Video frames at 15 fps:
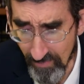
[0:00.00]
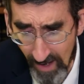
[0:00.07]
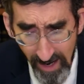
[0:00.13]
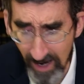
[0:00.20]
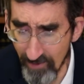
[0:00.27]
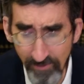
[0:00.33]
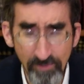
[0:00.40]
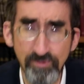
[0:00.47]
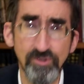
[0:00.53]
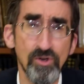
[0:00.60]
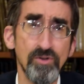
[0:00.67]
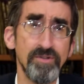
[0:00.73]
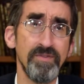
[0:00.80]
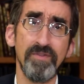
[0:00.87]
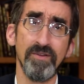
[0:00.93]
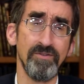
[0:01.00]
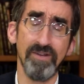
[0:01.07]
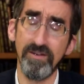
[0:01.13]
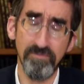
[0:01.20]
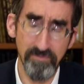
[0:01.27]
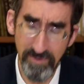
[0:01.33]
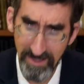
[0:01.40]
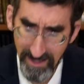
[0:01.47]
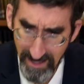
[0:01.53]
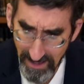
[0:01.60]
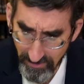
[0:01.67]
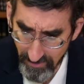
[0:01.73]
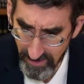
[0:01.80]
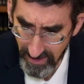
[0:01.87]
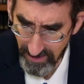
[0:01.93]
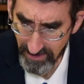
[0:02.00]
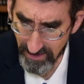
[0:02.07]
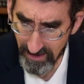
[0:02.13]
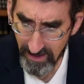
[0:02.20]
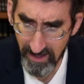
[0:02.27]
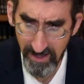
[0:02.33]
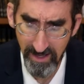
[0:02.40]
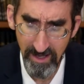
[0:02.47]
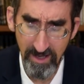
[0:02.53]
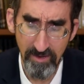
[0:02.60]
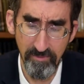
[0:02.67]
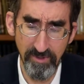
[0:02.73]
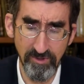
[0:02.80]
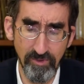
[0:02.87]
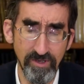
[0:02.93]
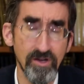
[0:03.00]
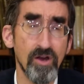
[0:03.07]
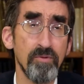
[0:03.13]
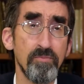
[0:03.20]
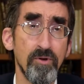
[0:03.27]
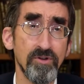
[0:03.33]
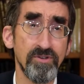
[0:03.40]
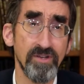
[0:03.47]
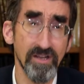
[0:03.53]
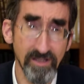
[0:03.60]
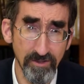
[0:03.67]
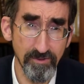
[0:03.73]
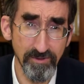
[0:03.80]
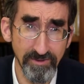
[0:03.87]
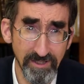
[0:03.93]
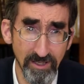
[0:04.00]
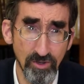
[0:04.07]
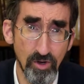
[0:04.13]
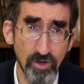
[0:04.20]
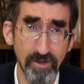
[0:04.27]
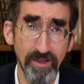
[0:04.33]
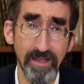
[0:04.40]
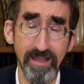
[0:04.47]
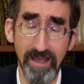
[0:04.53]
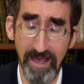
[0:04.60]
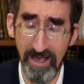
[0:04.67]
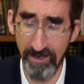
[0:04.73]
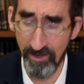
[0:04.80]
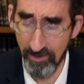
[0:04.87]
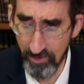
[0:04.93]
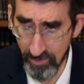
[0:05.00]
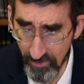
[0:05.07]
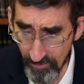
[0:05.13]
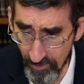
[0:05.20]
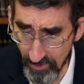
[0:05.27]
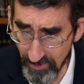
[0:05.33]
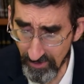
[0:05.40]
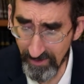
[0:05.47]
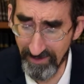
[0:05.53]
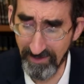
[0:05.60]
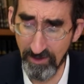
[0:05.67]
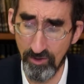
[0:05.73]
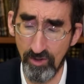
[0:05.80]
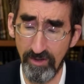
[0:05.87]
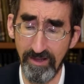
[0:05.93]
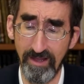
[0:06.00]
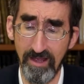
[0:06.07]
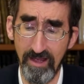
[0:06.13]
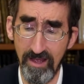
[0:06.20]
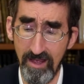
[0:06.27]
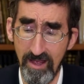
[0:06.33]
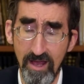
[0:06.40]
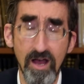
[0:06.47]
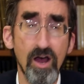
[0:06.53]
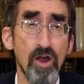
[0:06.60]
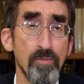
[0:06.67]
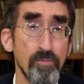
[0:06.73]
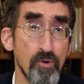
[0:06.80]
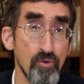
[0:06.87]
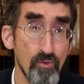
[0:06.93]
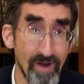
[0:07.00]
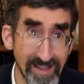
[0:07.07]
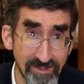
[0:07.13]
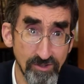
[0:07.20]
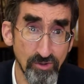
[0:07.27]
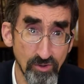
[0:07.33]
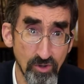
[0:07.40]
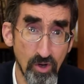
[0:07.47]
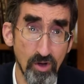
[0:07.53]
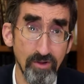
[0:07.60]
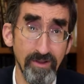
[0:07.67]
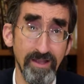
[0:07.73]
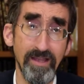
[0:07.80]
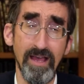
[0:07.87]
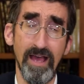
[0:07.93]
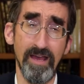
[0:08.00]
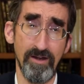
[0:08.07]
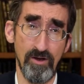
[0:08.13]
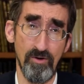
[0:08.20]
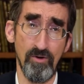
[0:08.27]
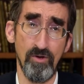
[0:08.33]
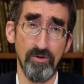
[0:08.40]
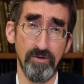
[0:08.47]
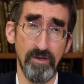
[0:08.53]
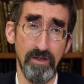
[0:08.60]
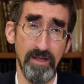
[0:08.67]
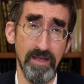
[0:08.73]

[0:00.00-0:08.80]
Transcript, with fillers: Avram showed that there needn't be a contradiction between our particularistic calling and our universalistic calling, our parental calling and our own.